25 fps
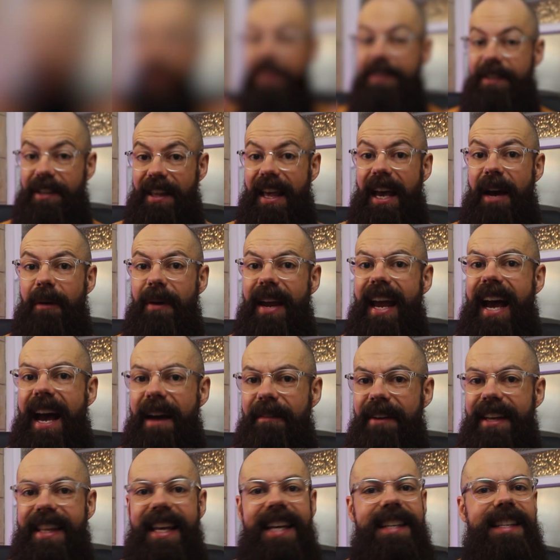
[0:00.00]
So there we
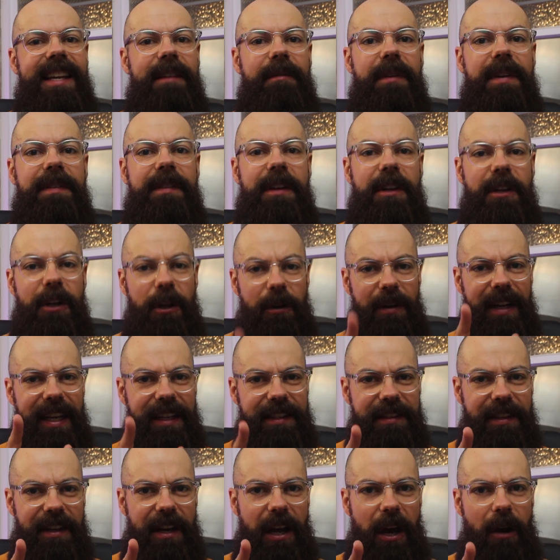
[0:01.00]
have it. There's everything you
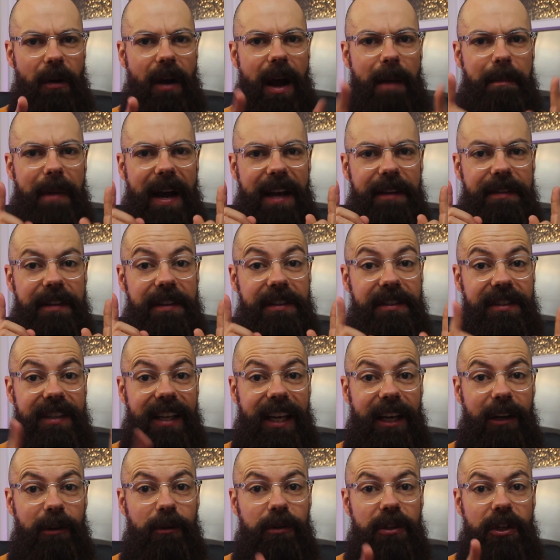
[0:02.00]
need to know about the
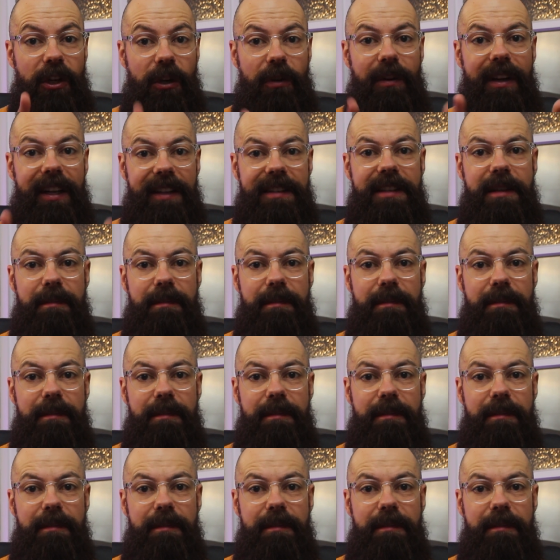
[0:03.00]
skills you need